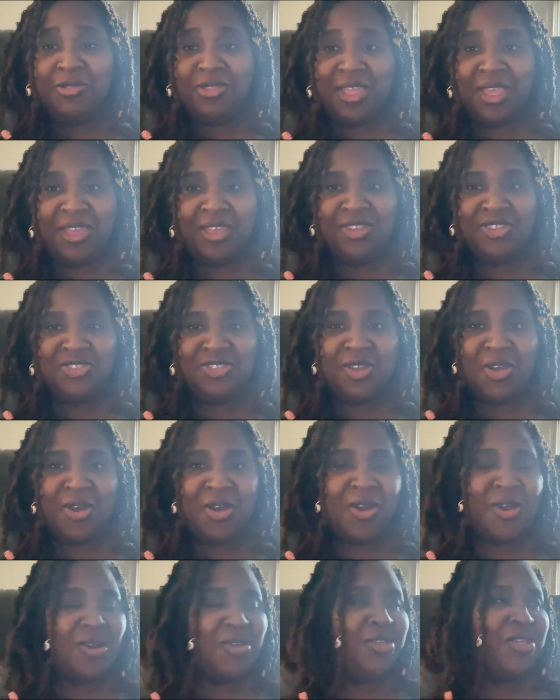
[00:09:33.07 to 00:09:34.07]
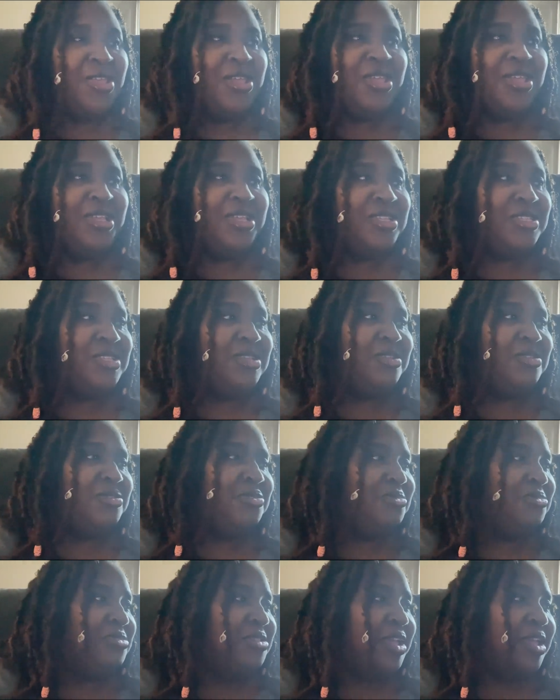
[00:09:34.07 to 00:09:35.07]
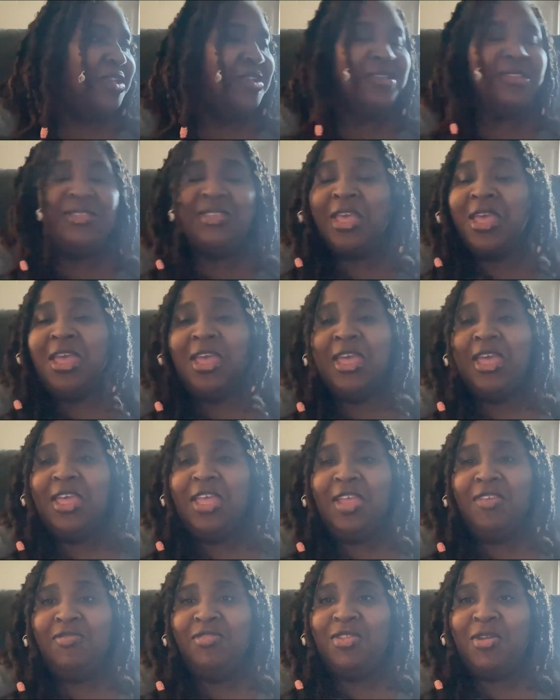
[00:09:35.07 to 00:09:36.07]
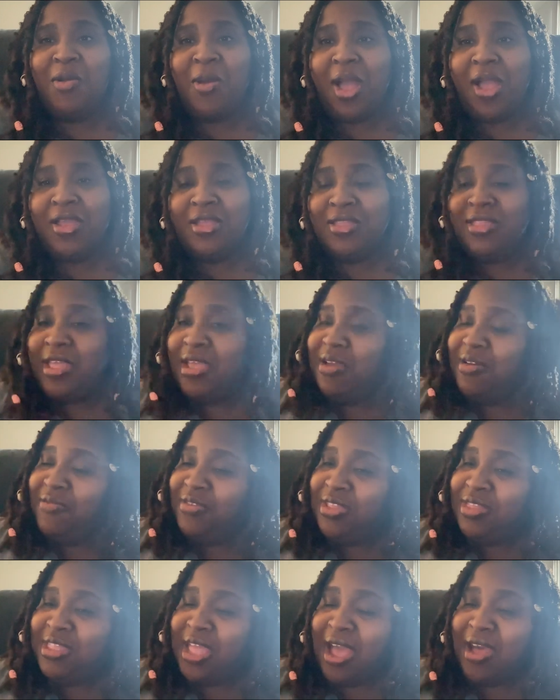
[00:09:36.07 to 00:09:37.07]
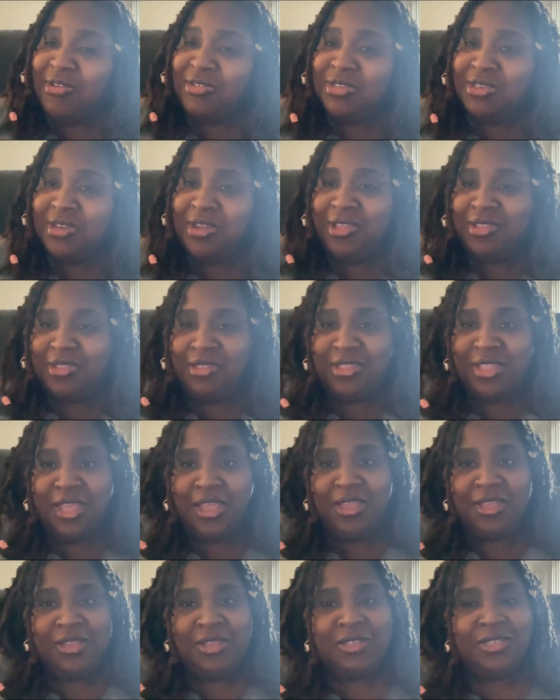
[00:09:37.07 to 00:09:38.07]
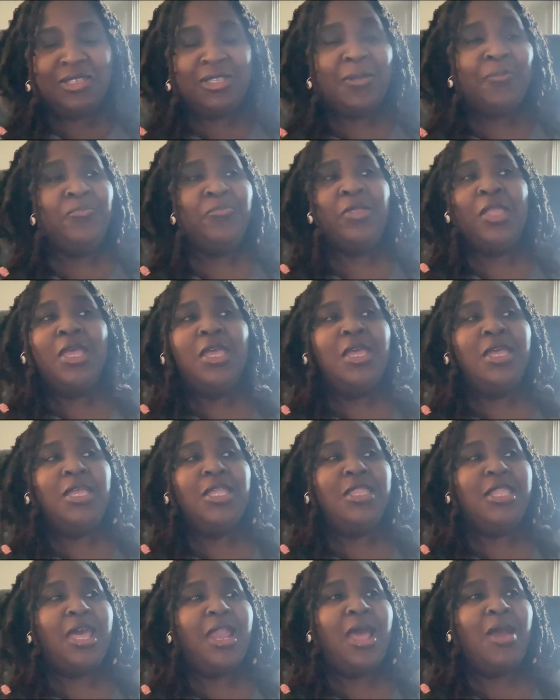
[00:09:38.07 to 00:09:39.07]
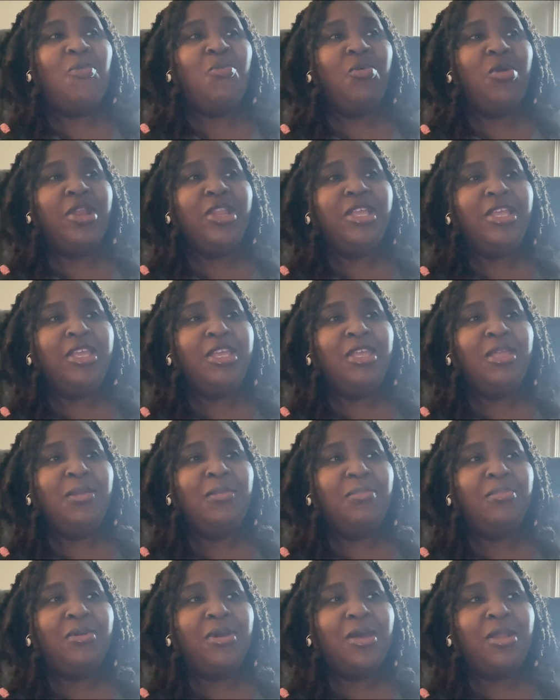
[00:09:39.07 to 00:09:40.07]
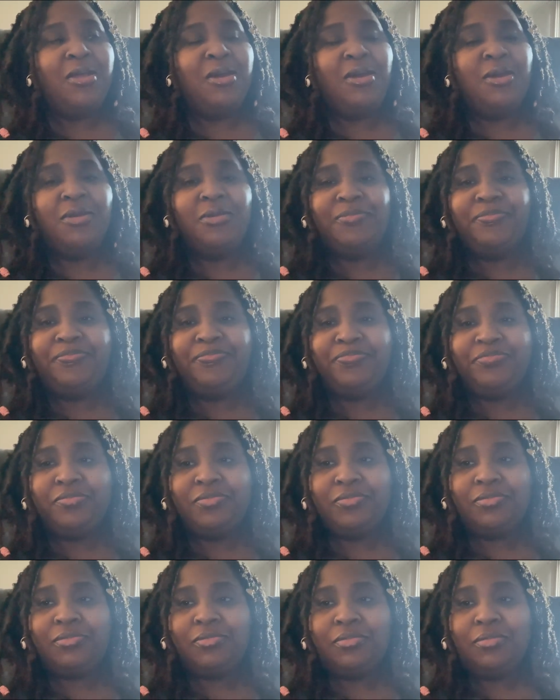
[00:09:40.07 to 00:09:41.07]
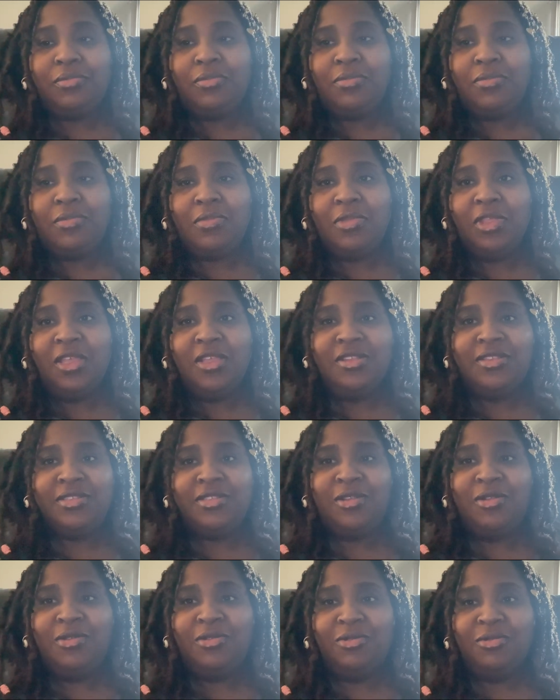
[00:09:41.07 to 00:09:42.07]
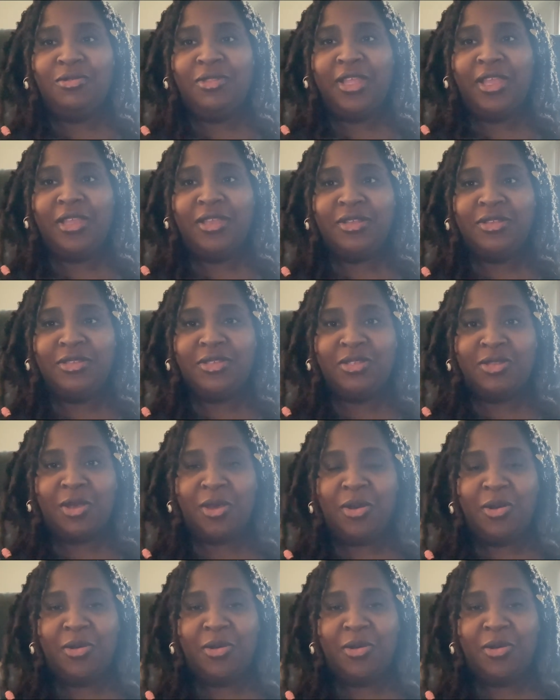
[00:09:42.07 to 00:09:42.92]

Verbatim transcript: things, y'all. It's the little things. Even though I can think of a thousand other things that I want to eat. But um, it's the little things. So